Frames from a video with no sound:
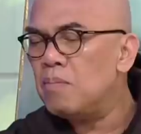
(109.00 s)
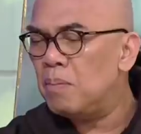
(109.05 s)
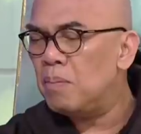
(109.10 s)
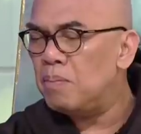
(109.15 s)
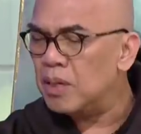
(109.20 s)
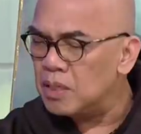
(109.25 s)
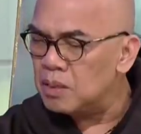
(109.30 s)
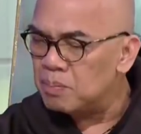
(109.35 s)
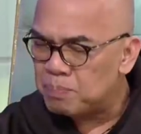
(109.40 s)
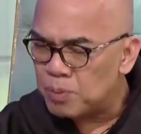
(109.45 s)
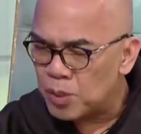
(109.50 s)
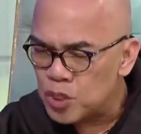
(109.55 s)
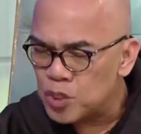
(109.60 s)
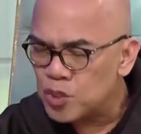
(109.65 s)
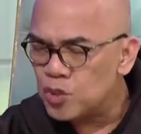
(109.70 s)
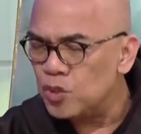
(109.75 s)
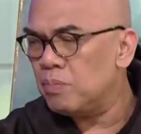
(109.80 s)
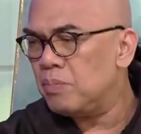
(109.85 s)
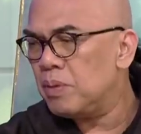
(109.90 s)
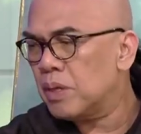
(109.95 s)
a better
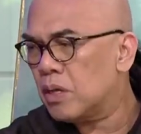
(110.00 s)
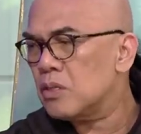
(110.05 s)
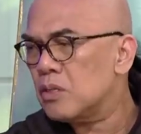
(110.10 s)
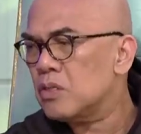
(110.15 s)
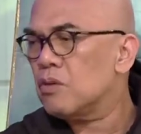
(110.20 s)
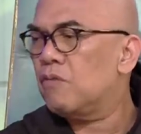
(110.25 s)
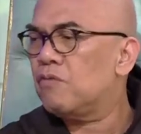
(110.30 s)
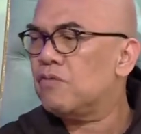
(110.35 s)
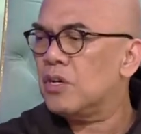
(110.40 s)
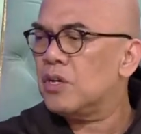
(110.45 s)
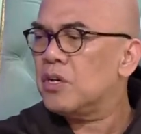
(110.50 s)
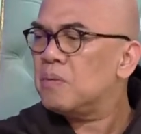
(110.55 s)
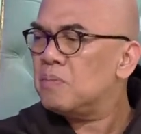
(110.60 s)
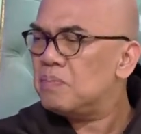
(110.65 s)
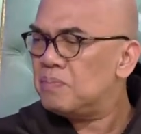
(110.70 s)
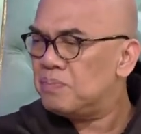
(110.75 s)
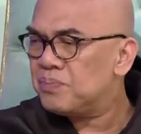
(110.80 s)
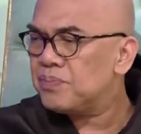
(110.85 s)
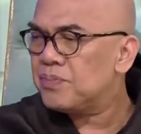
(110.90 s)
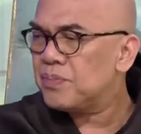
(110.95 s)
person because of her.
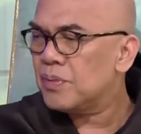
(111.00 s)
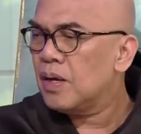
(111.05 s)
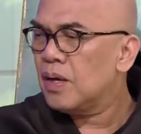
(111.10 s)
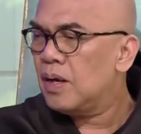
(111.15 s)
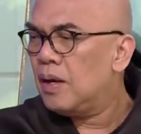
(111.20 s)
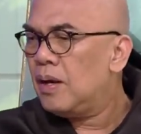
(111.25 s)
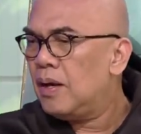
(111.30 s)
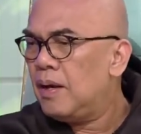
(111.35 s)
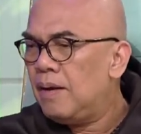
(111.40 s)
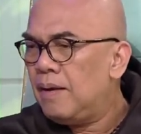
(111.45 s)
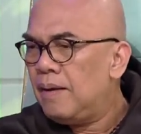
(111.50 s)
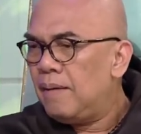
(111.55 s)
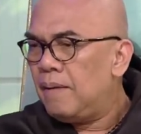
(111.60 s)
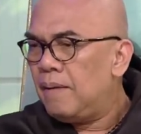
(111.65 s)
Yes, Boy.